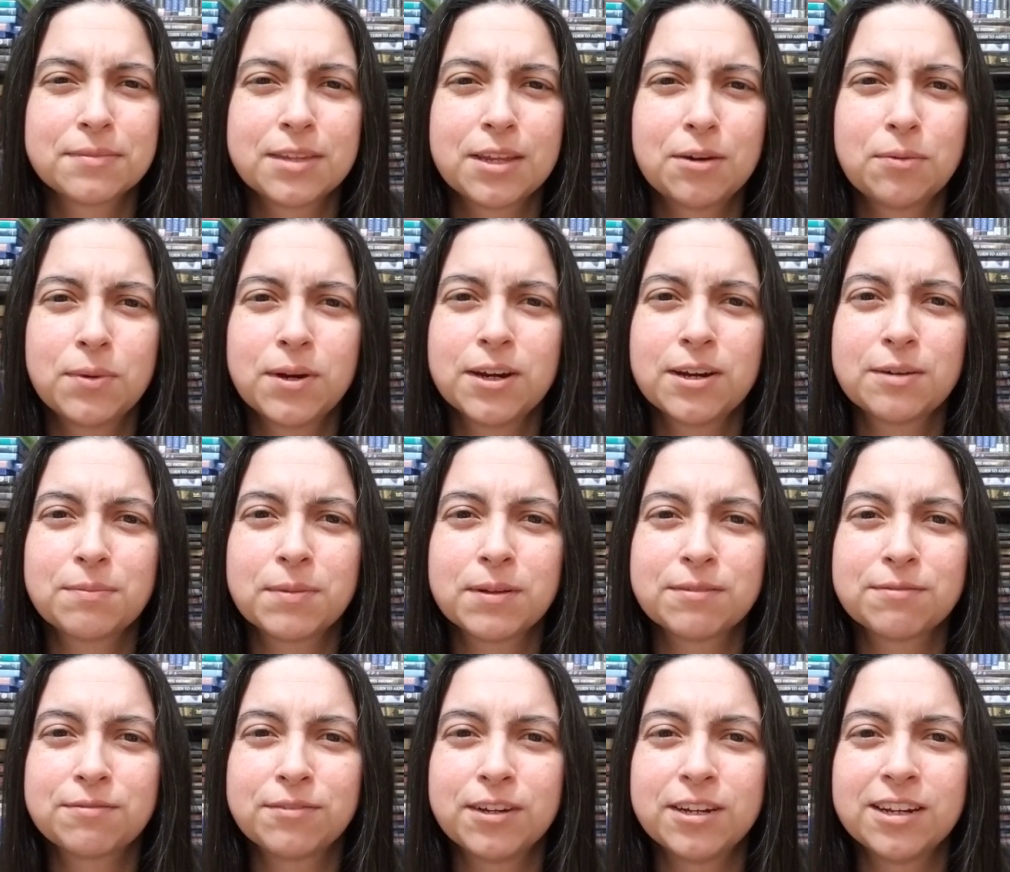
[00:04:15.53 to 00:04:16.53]
little weird,
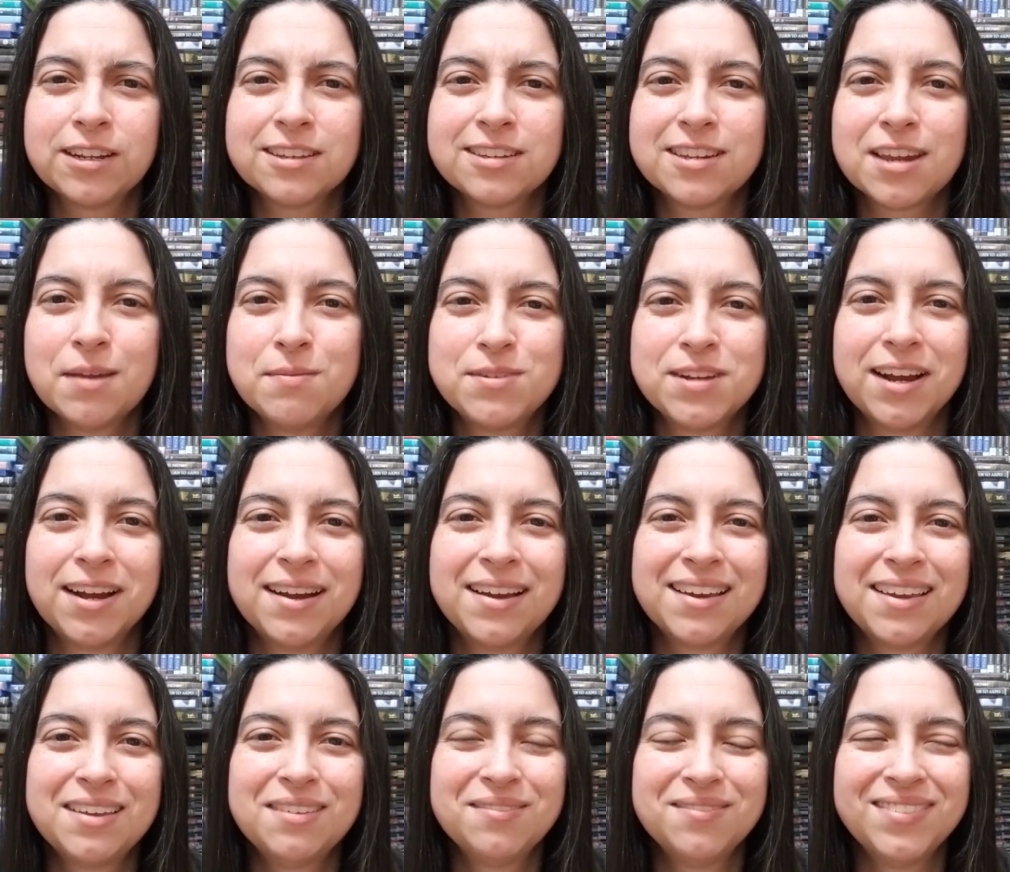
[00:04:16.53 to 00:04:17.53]
but fun at the same time.
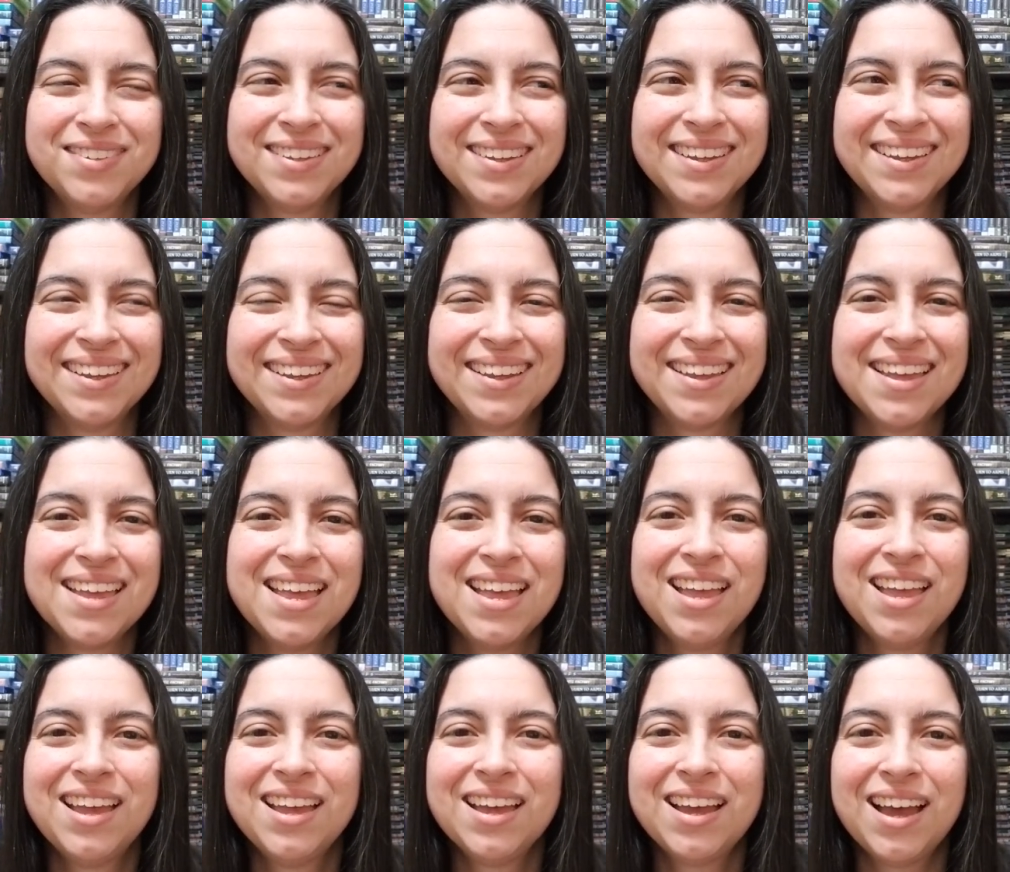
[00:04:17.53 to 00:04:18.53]

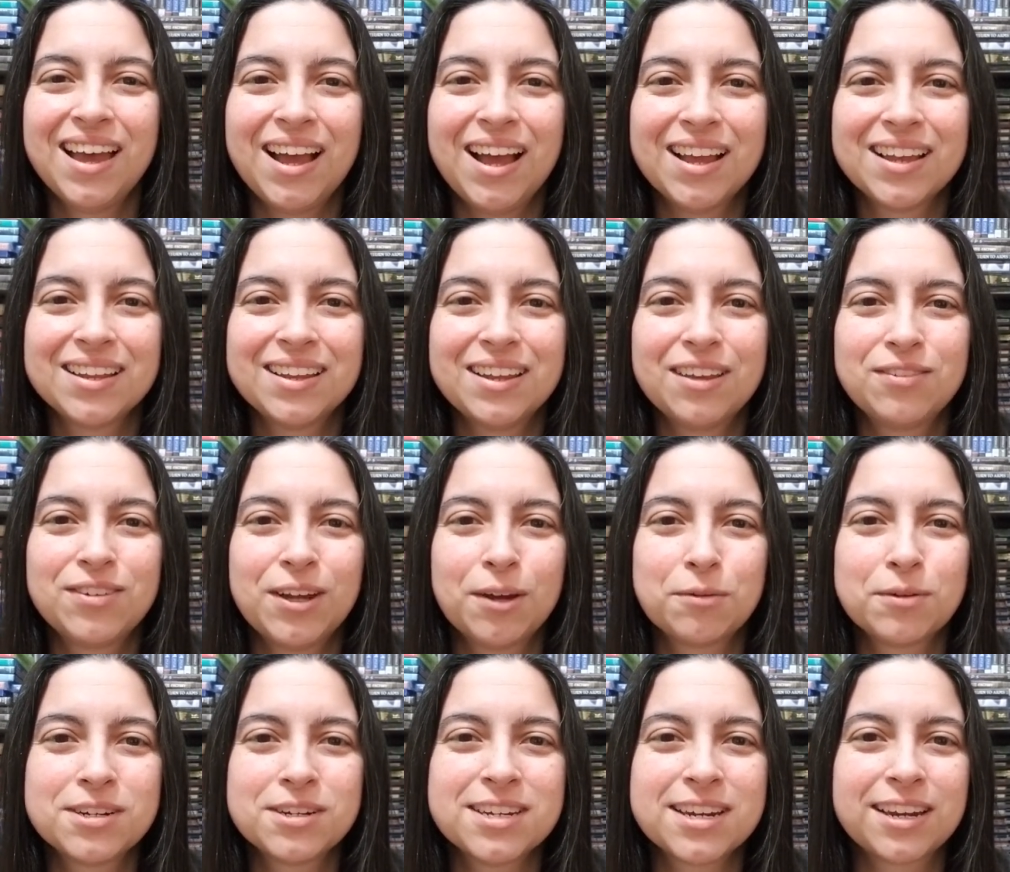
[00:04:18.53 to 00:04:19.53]
I loved
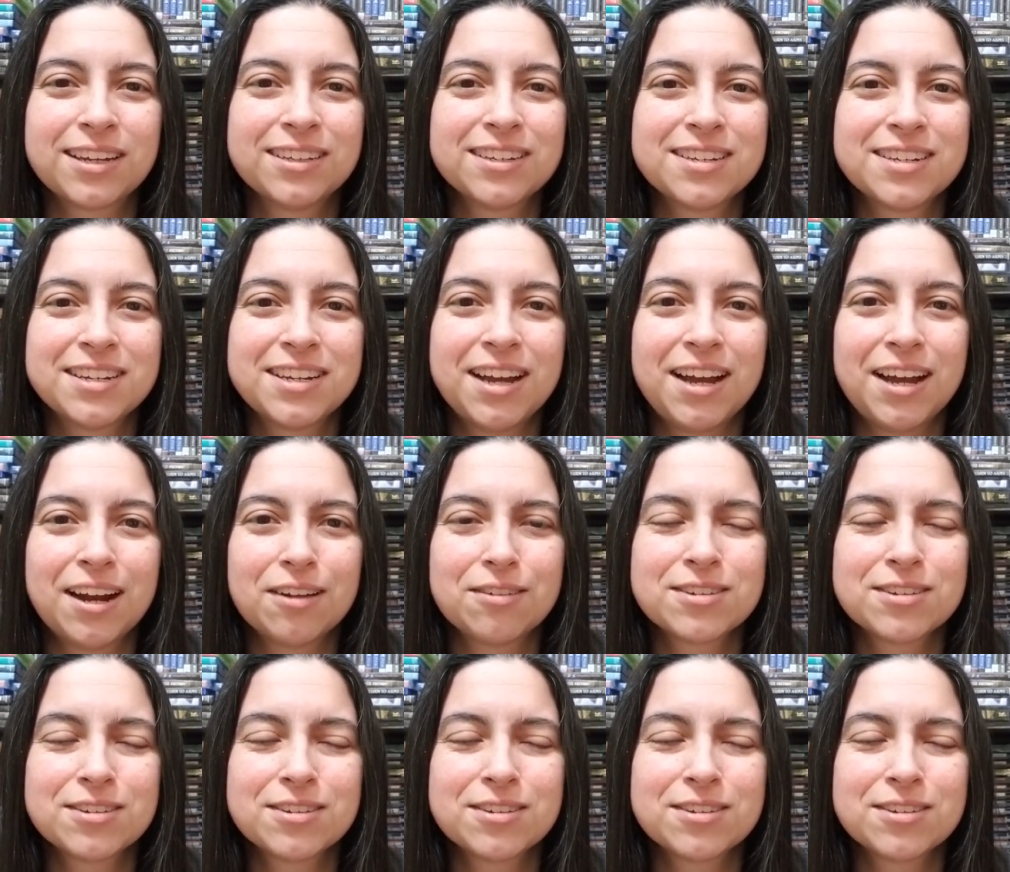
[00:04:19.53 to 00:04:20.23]
how ridiculous it got.